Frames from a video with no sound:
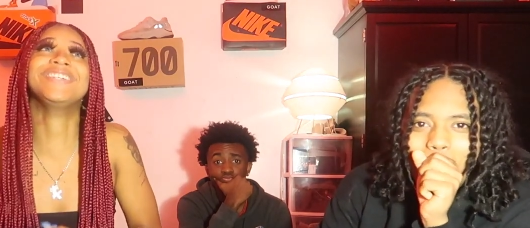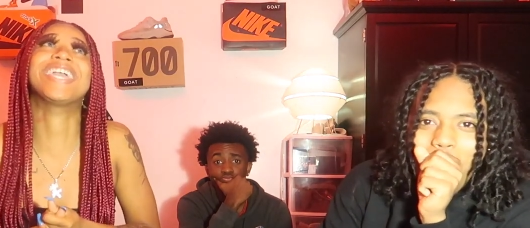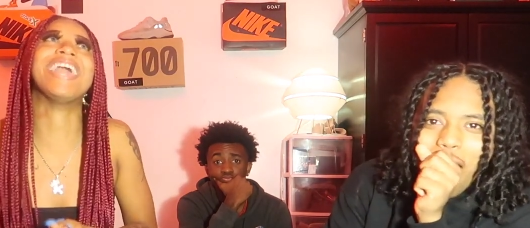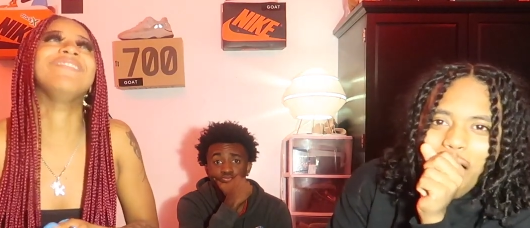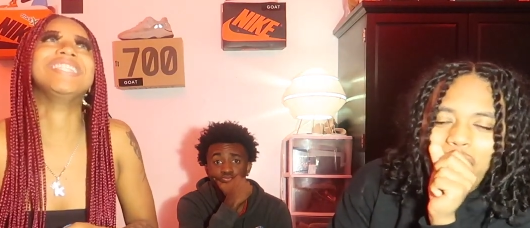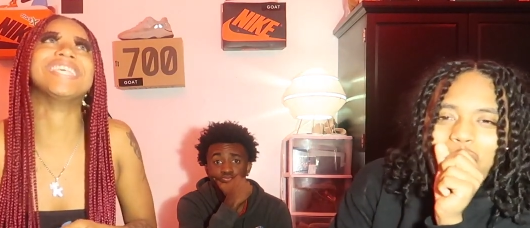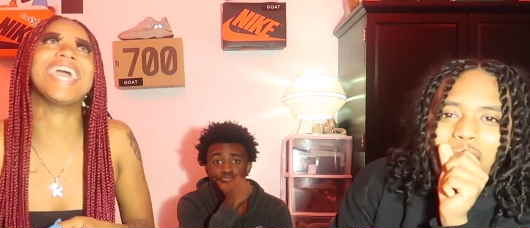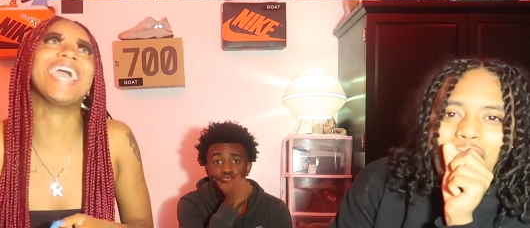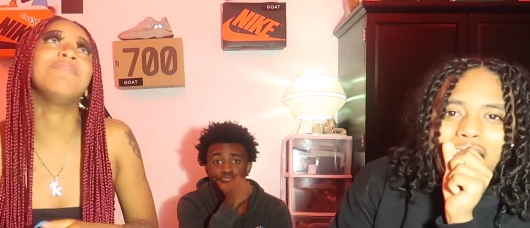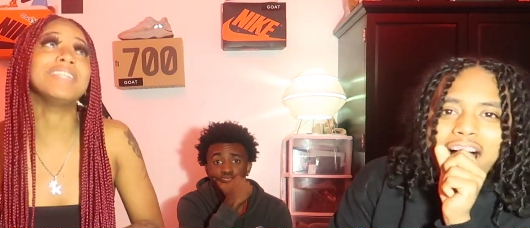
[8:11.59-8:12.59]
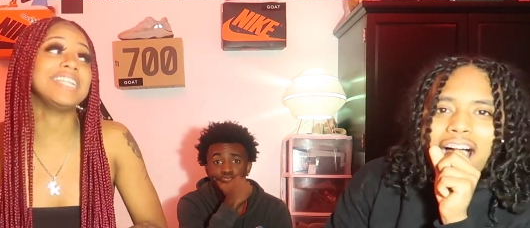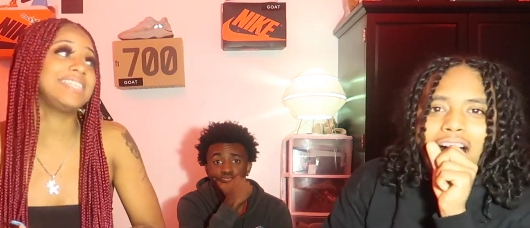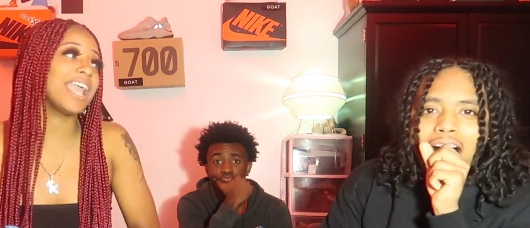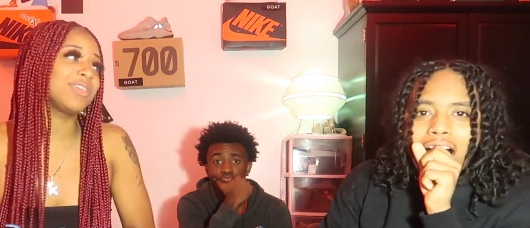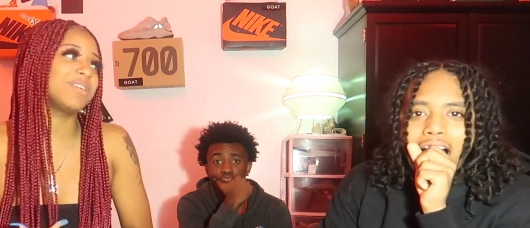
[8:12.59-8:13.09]
Speaker 1: you getting me tight. I'm about
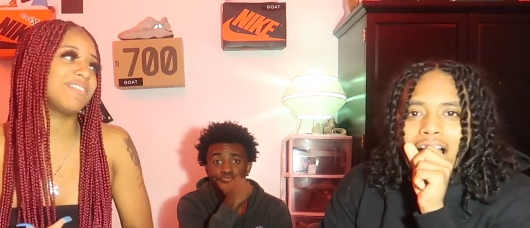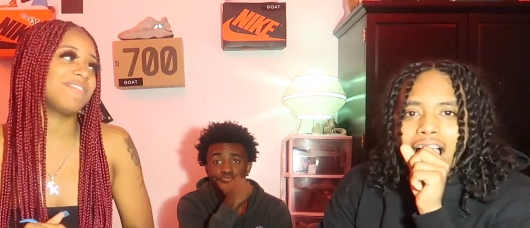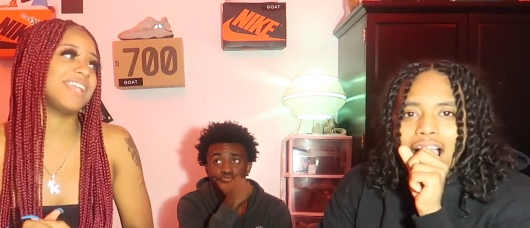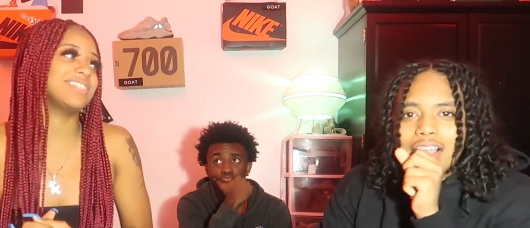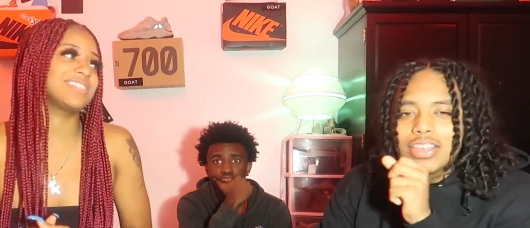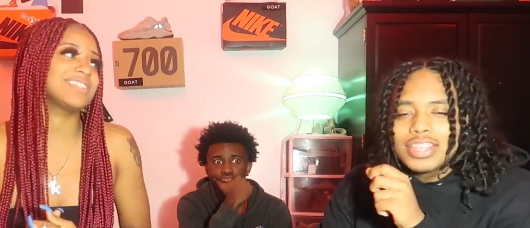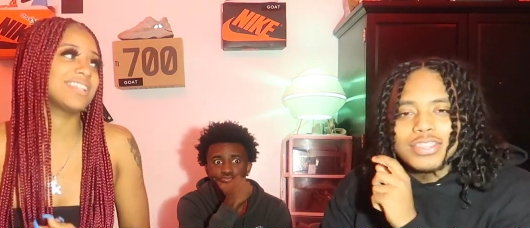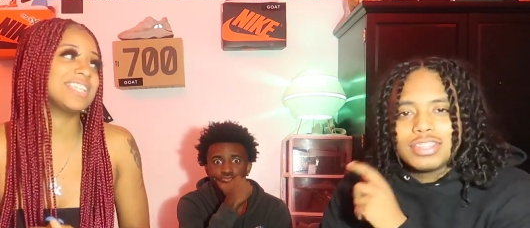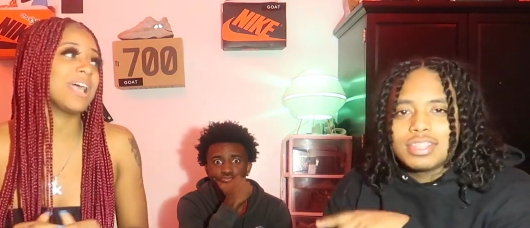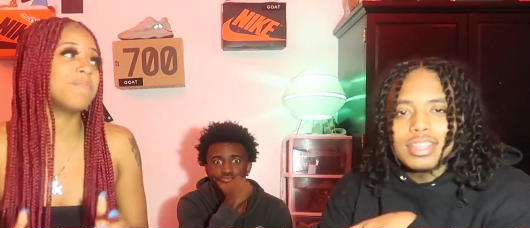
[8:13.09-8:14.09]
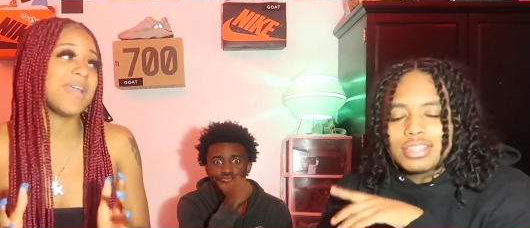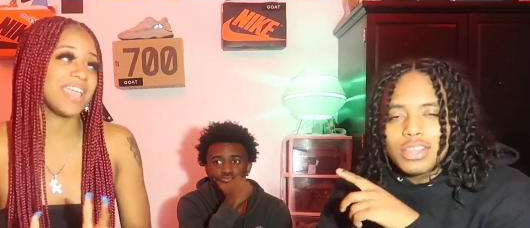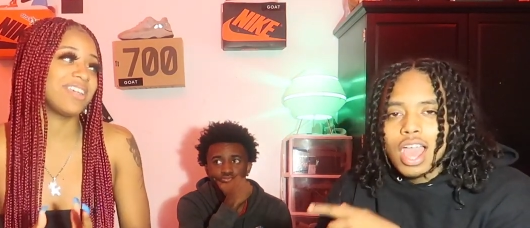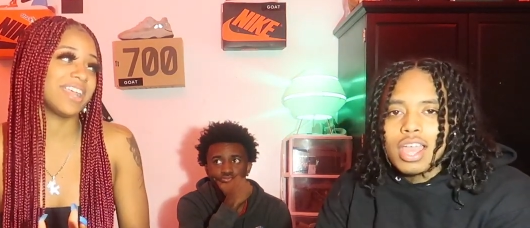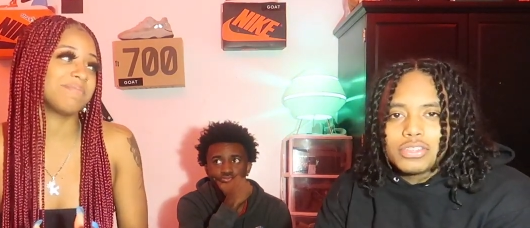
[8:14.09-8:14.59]
to deck you in your face. That's how
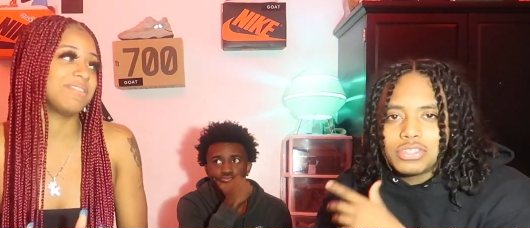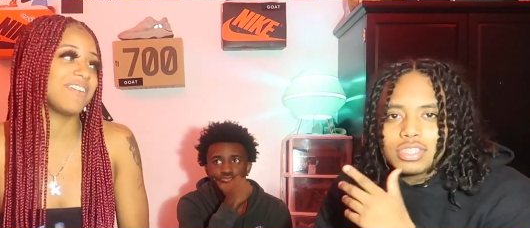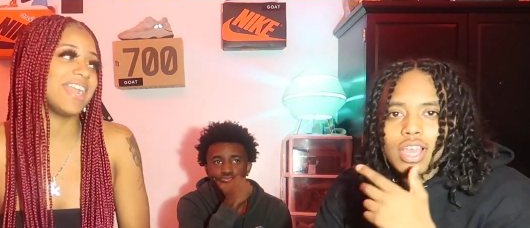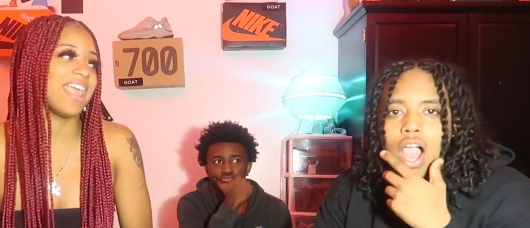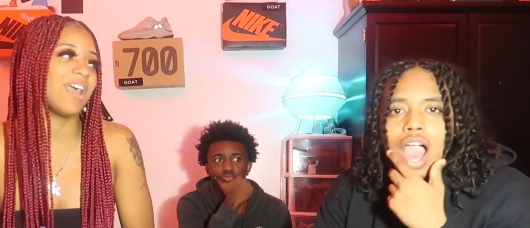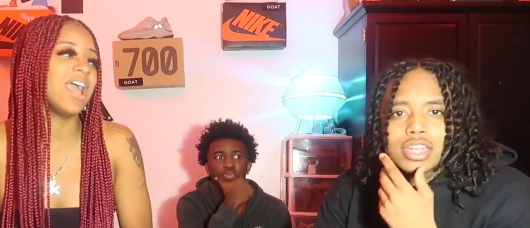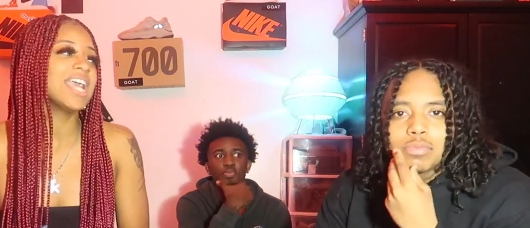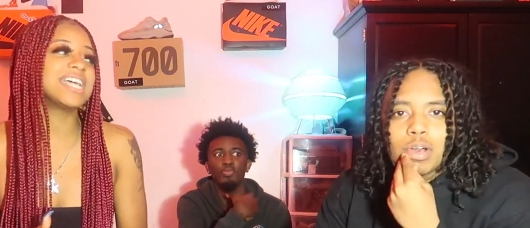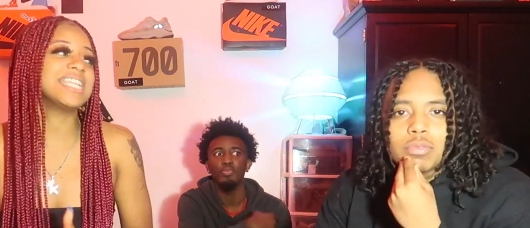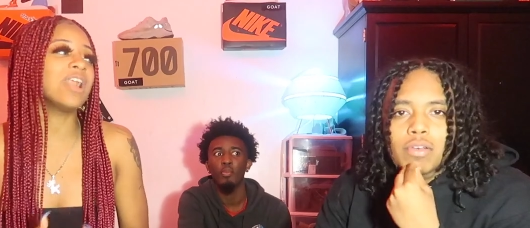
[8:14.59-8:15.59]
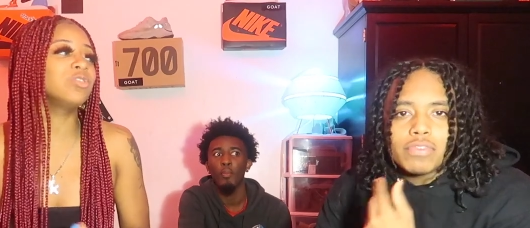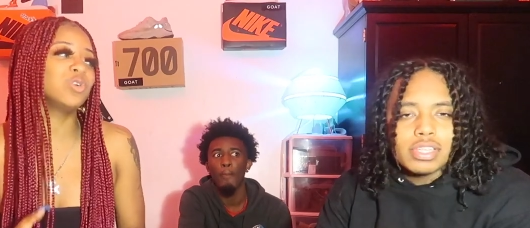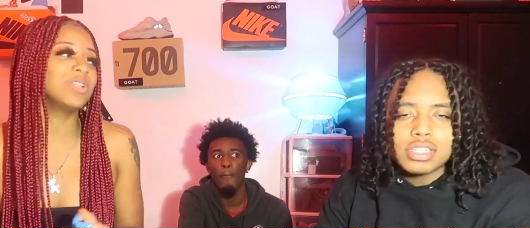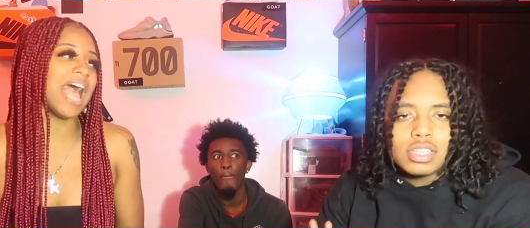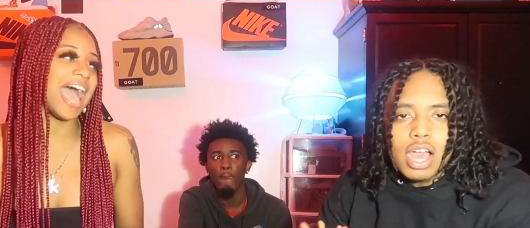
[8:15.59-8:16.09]
mad you're you ah, see, right I
Speaker 2: had a smile. Cause I don't
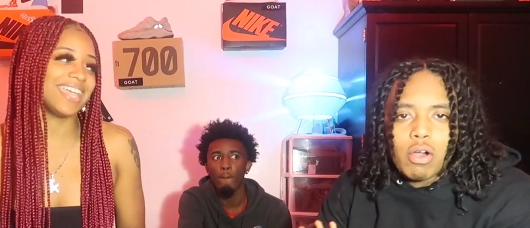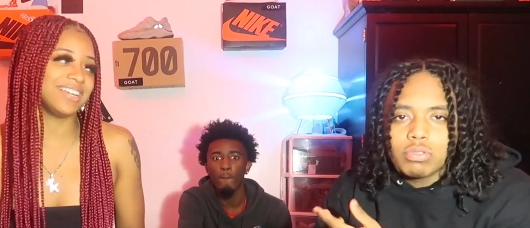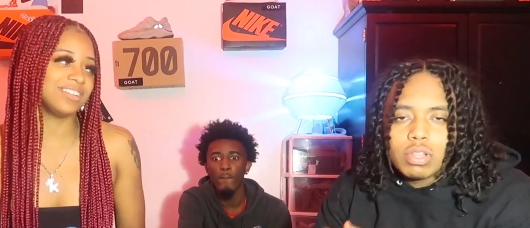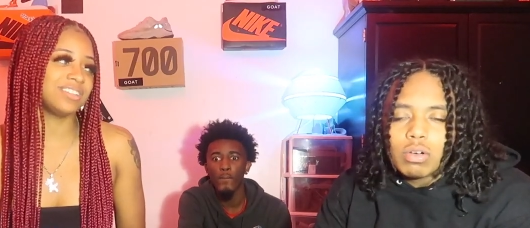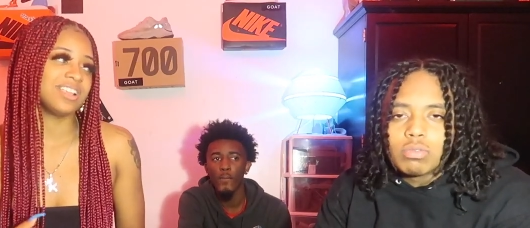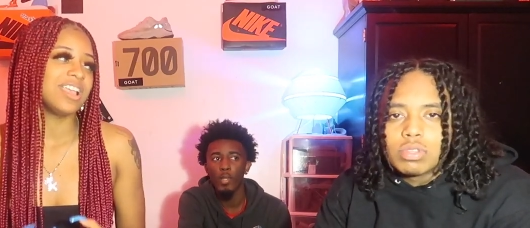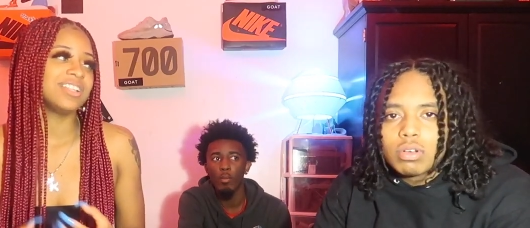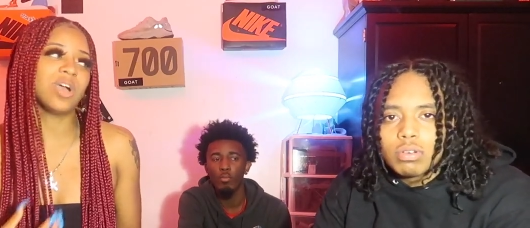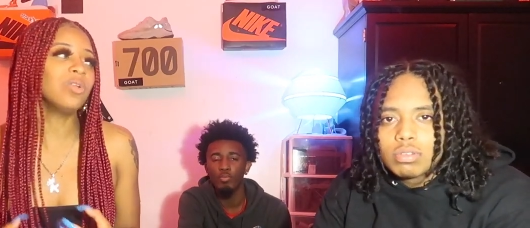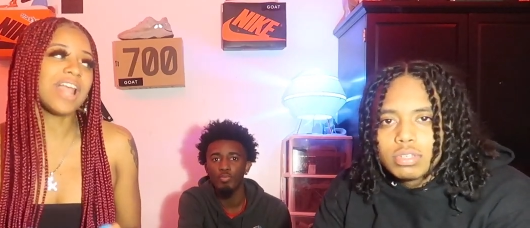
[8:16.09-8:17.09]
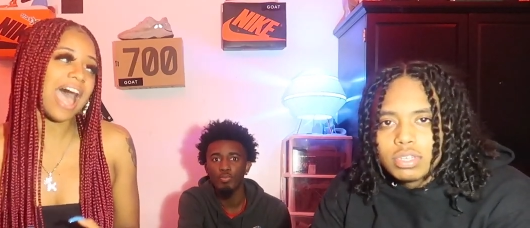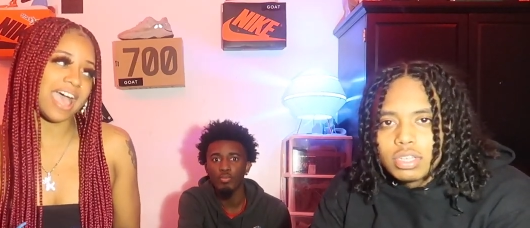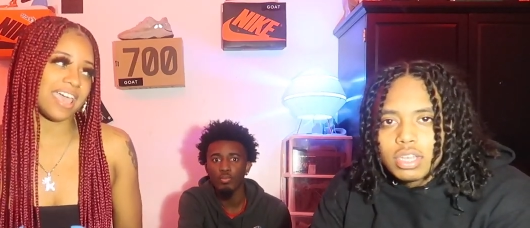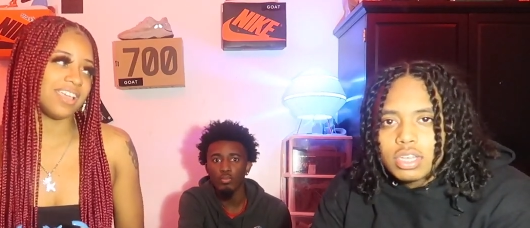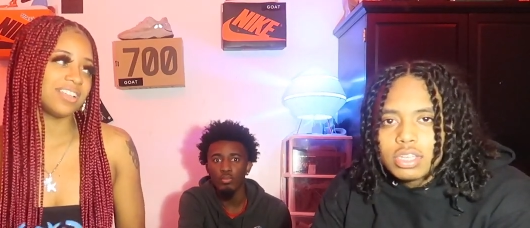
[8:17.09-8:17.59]
face. do
Speaker 1: liars. No, no, no, Don't
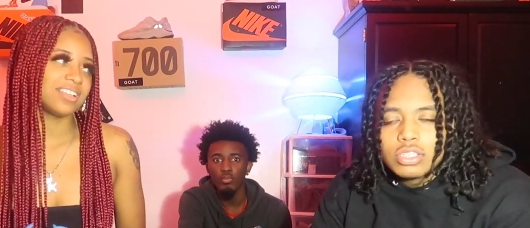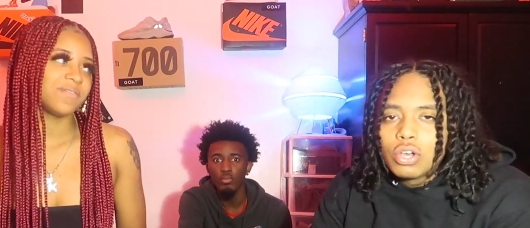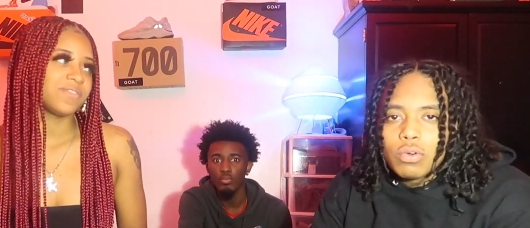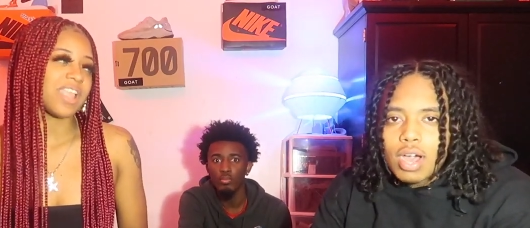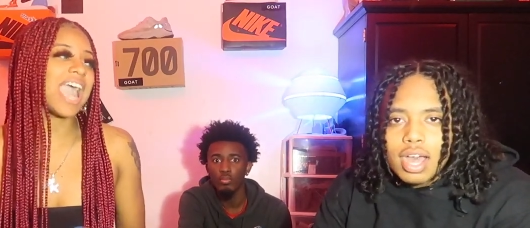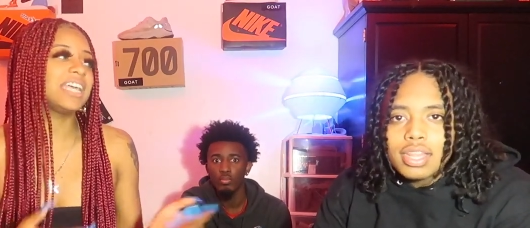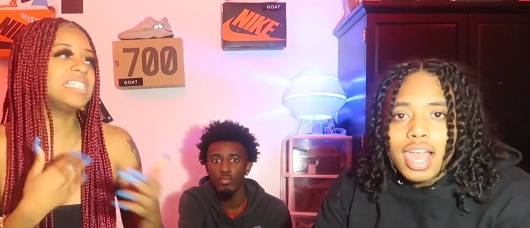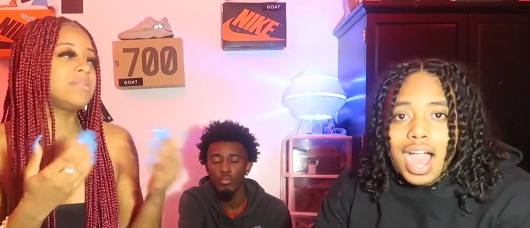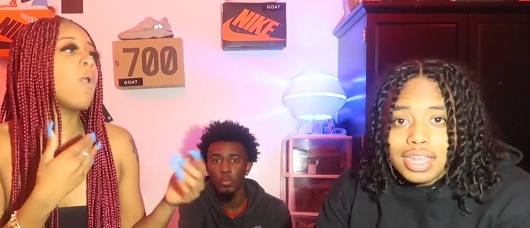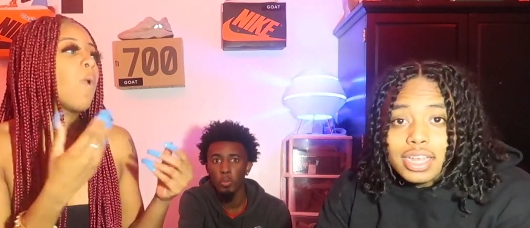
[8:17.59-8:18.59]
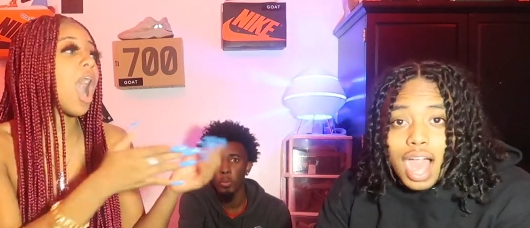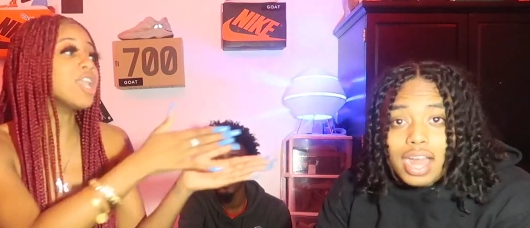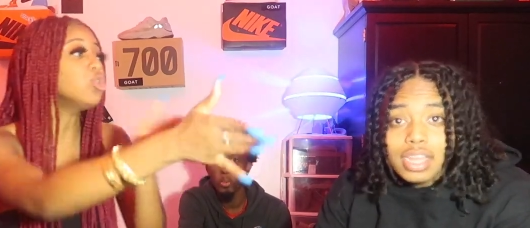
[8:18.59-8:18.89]
lie.
Speaker 2: Cause no, I, I let, I let, why I